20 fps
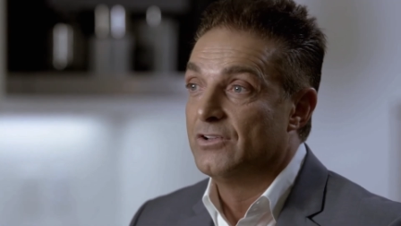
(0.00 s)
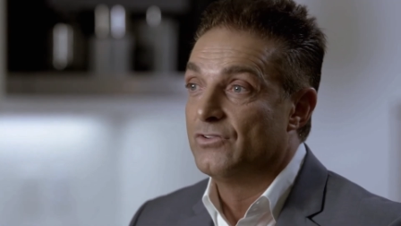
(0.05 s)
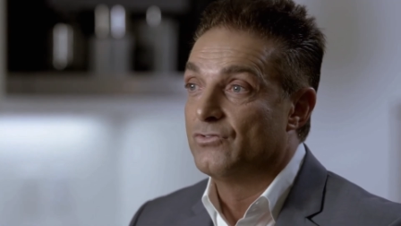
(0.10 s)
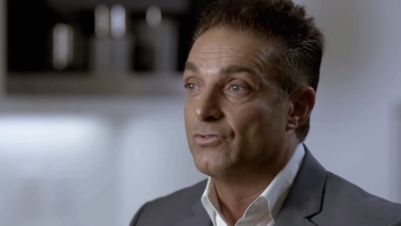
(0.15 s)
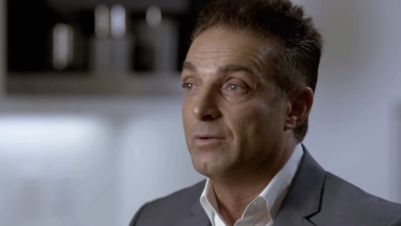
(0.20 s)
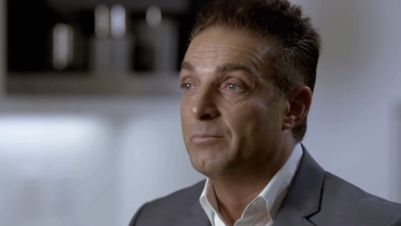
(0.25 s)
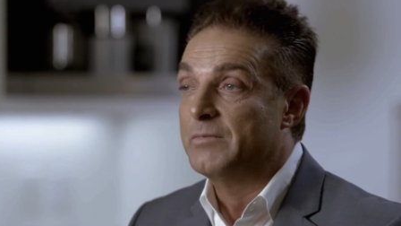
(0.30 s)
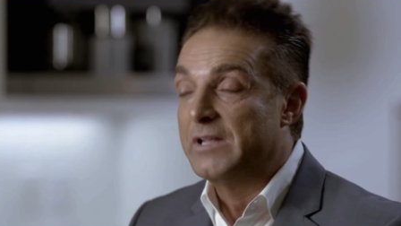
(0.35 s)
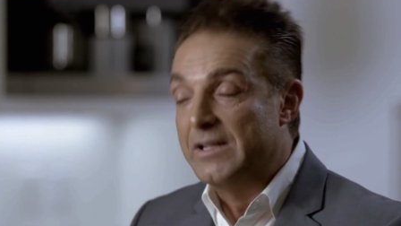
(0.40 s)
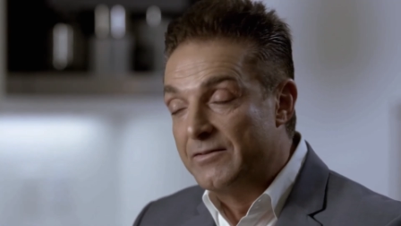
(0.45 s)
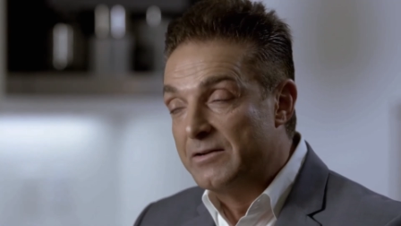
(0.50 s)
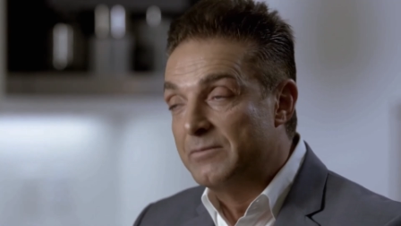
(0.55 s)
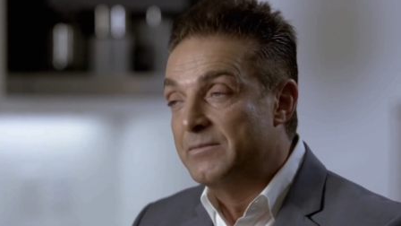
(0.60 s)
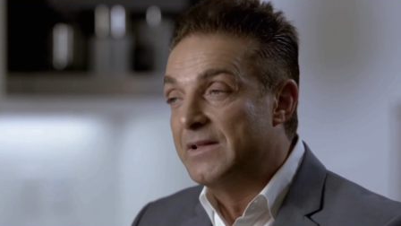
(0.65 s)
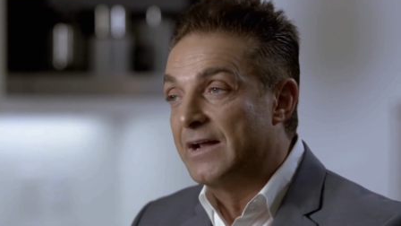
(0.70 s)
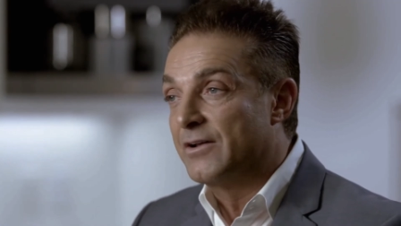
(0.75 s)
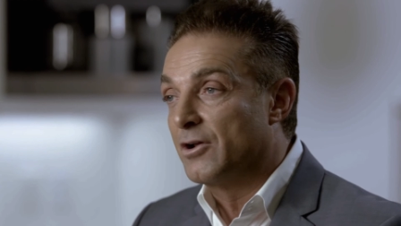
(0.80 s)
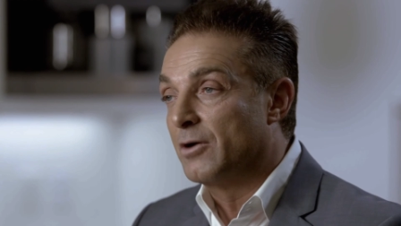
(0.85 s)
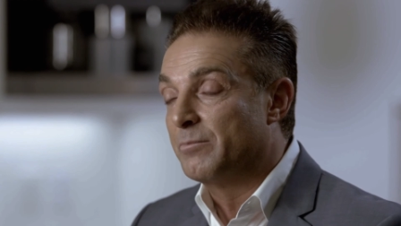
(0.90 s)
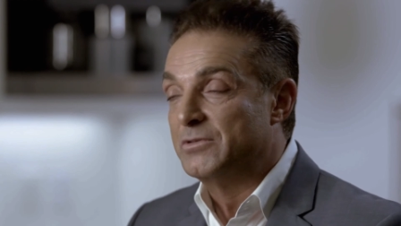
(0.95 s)
So I'm giving them
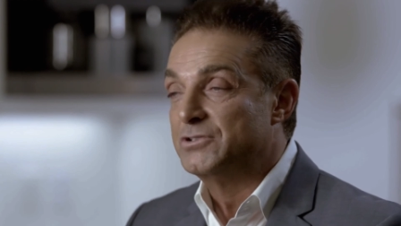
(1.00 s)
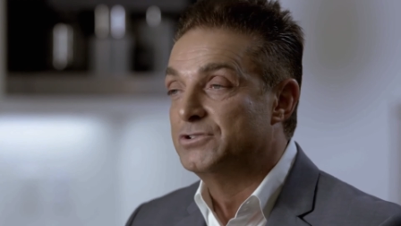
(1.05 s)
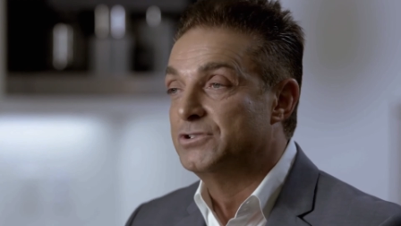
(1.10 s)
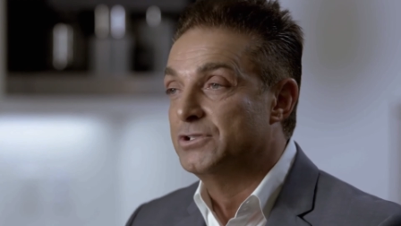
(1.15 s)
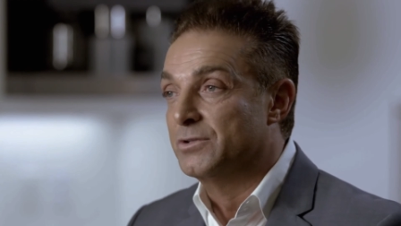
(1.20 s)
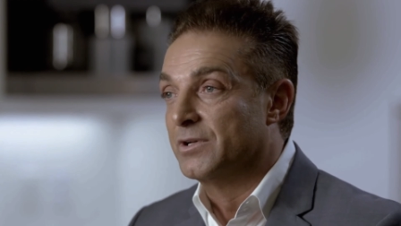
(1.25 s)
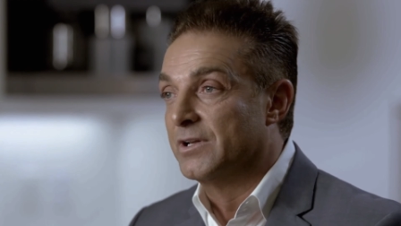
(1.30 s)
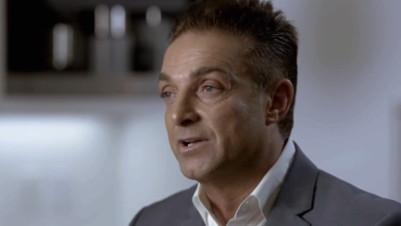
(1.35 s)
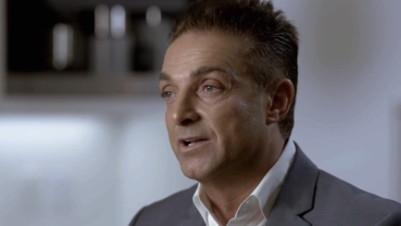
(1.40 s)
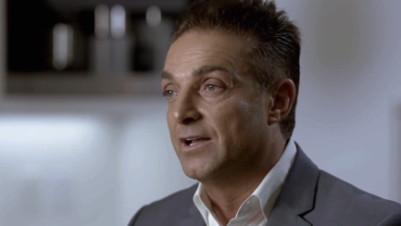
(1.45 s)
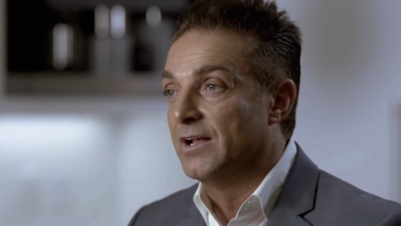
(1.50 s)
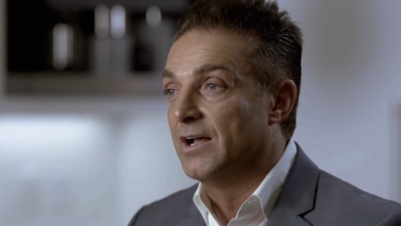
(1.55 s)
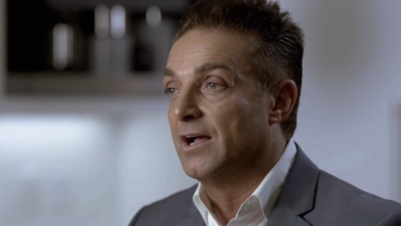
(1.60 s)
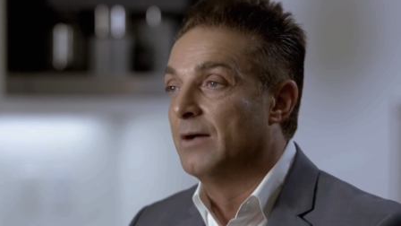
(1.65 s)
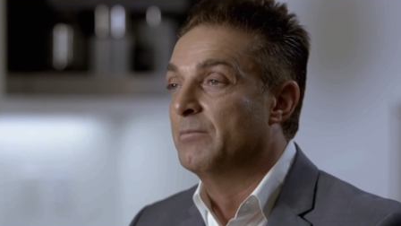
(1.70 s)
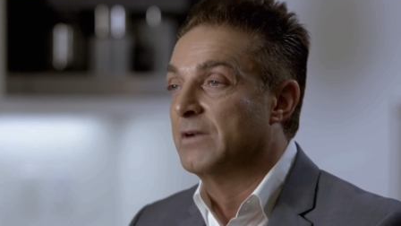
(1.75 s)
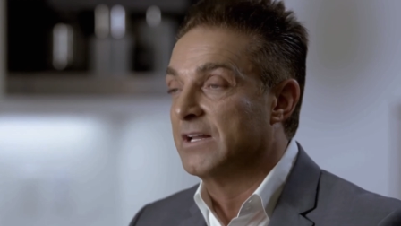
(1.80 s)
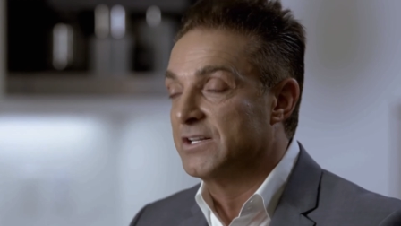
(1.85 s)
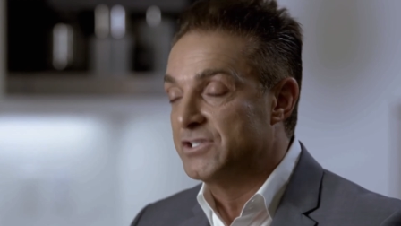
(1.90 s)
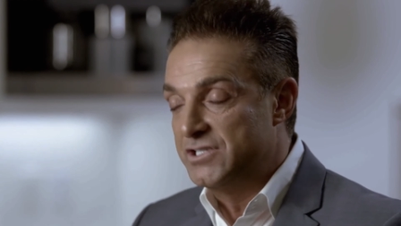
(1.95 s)
that opportunity.
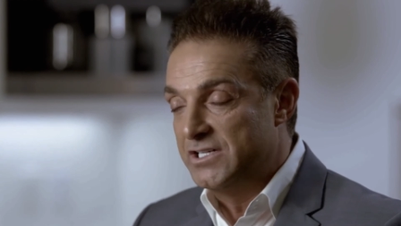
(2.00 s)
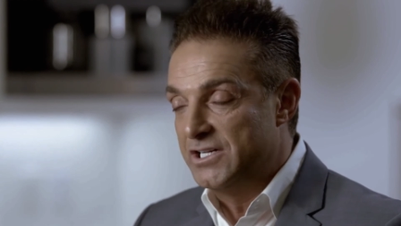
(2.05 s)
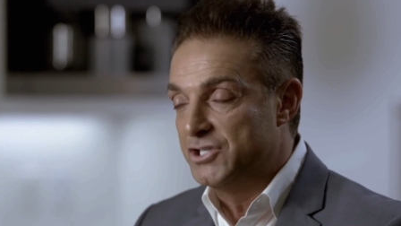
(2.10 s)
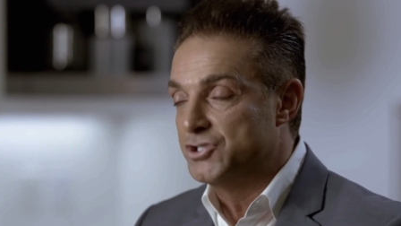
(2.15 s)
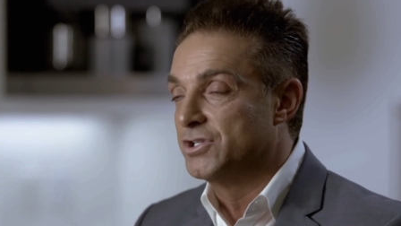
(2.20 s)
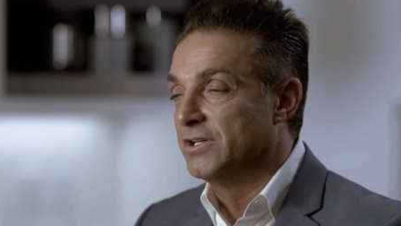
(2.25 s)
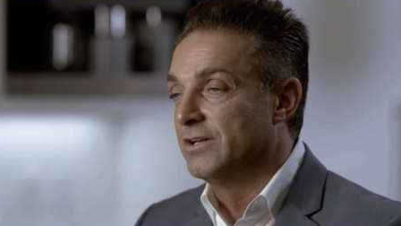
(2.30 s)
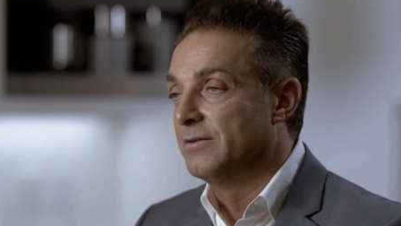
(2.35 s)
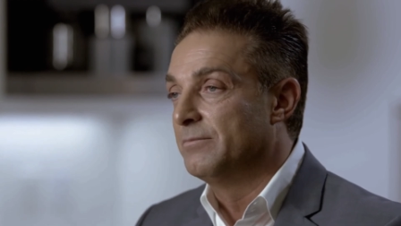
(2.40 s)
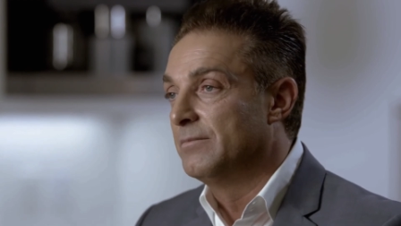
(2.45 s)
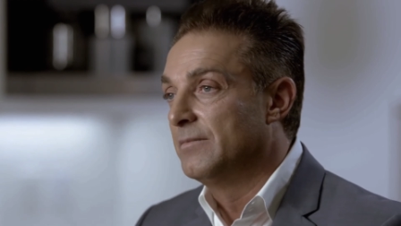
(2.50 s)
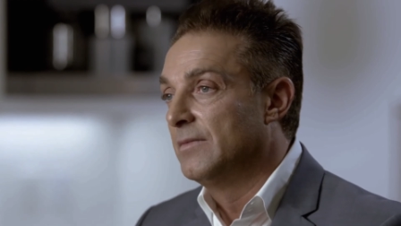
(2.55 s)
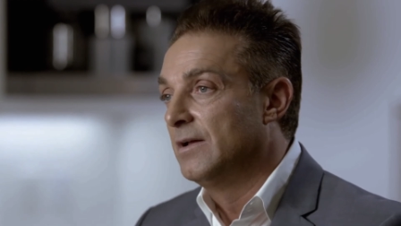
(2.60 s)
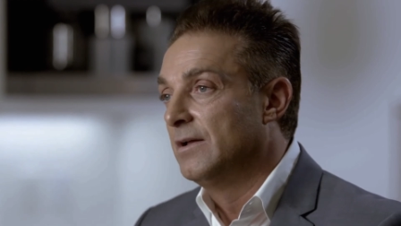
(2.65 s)
I'm going to teach them.